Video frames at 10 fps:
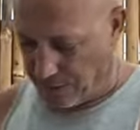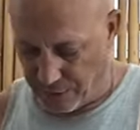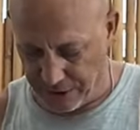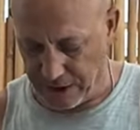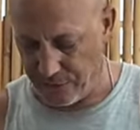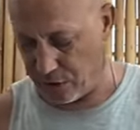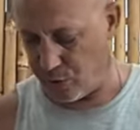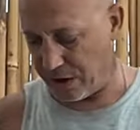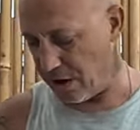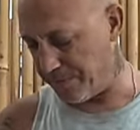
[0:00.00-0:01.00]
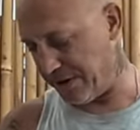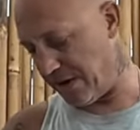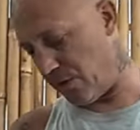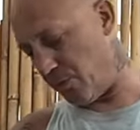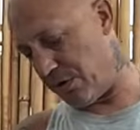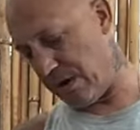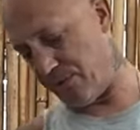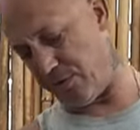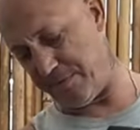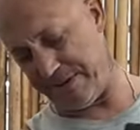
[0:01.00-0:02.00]
I wanted to give you a quick update on what I'm
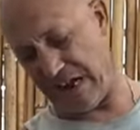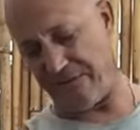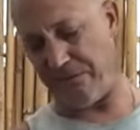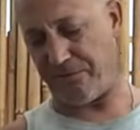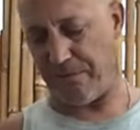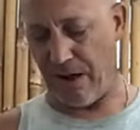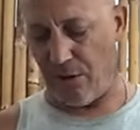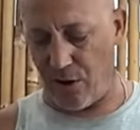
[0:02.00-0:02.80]
going to be diving from now